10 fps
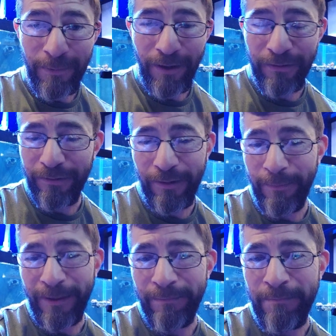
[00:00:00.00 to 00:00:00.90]
Plus, I
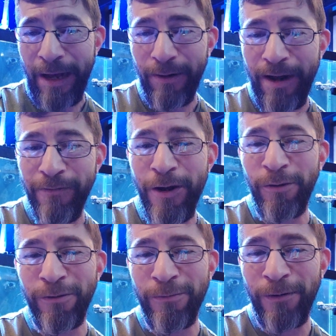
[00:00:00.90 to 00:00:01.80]
mean, I don't have
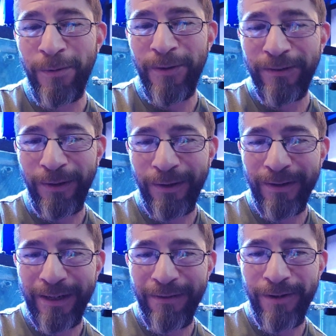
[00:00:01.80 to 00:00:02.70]
notes in front of me, so I
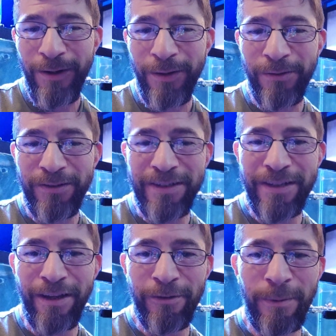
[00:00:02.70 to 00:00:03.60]
couldn't give you all those
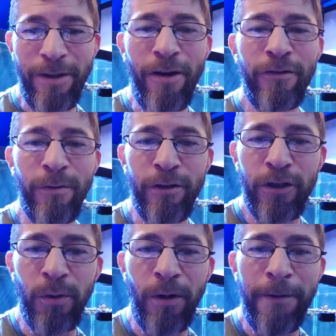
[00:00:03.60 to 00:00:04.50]
details. But long story
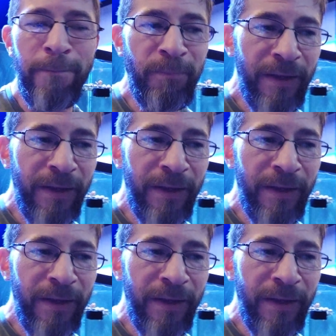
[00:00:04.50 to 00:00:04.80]
short,